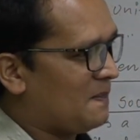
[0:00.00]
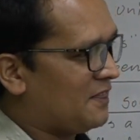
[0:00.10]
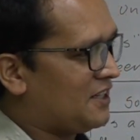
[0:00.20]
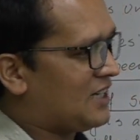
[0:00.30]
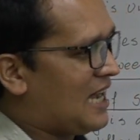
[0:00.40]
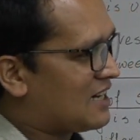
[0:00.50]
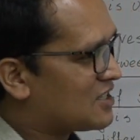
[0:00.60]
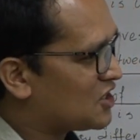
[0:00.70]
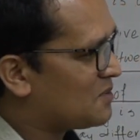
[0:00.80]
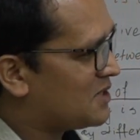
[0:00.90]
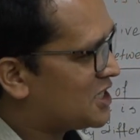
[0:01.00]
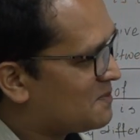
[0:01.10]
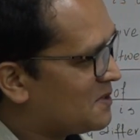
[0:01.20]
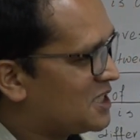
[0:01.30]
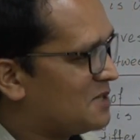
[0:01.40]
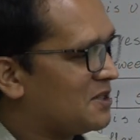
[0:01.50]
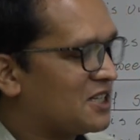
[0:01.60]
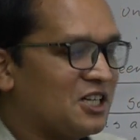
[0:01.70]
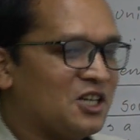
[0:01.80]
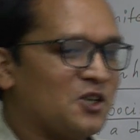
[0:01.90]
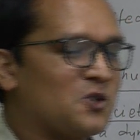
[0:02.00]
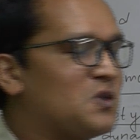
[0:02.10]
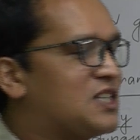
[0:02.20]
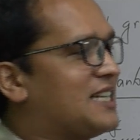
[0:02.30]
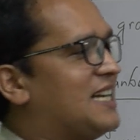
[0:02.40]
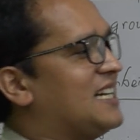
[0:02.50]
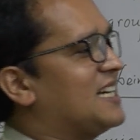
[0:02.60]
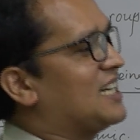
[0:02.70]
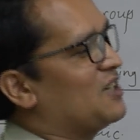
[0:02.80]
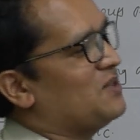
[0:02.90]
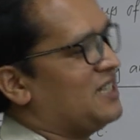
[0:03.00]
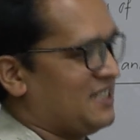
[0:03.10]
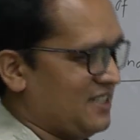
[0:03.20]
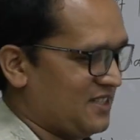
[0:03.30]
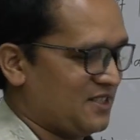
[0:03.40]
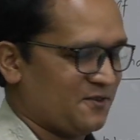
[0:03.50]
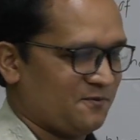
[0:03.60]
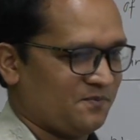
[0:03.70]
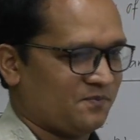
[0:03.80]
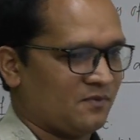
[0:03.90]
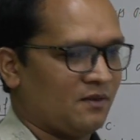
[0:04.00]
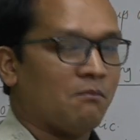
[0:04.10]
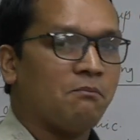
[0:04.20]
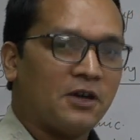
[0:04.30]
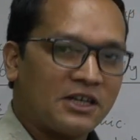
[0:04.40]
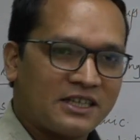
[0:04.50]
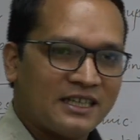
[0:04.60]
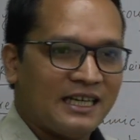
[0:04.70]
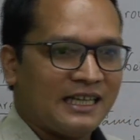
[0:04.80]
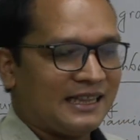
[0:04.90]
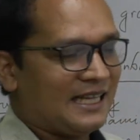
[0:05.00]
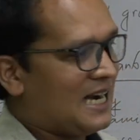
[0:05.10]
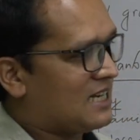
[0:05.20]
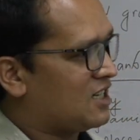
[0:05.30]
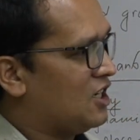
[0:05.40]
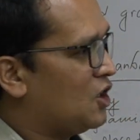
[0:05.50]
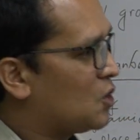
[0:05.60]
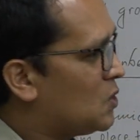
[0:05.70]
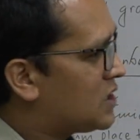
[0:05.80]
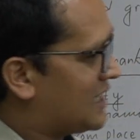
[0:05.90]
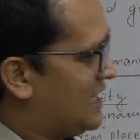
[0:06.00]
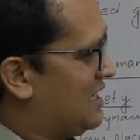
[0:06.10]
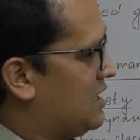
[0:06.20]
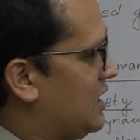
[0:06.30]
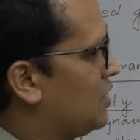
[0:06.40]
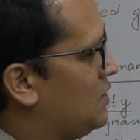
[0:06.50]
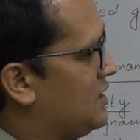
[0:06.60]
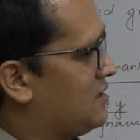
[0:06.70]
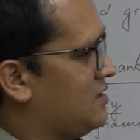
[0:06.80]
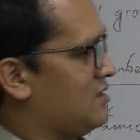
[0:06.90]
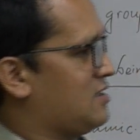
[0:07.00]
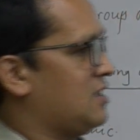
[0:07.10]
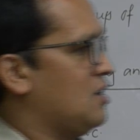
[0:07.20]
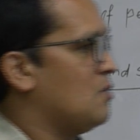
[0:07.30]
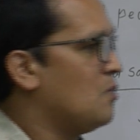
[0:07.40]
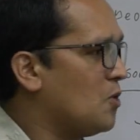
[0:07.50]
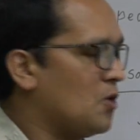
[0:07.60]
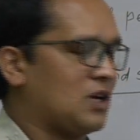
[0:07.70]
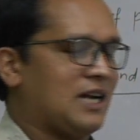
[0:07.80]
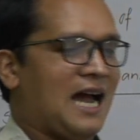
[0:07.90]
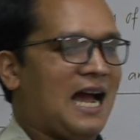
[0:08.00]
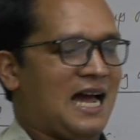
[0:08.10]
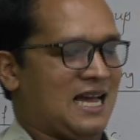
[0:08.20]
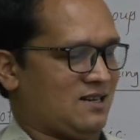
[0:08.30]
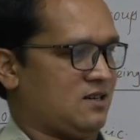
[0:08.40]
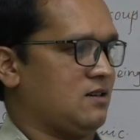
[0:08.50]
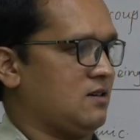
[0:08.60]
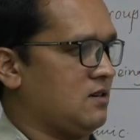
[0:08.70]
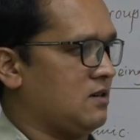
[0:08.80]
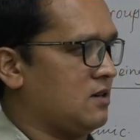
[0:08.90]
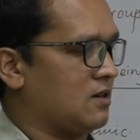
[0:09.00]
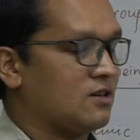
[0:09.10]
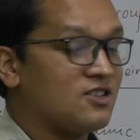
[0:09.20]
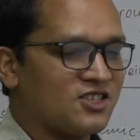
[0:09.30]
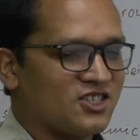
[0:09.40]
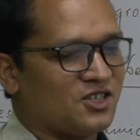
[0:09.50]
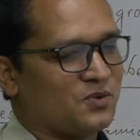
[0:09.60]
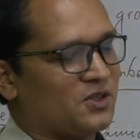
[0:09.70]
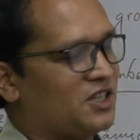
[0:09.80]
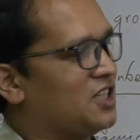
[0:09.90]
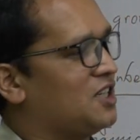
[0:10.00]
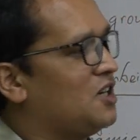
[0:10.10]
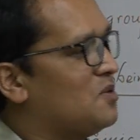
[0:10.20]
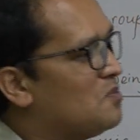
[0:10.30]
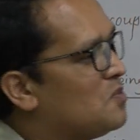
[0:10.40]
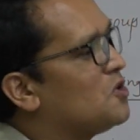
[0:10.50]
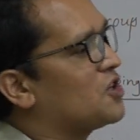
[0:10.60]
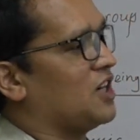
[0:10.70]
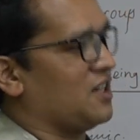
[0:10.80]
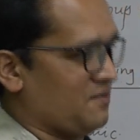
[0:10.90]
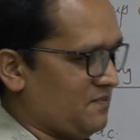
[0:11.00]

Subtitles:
There are some specific rules and regulations, but that rules and regulations more are concerned with the moral,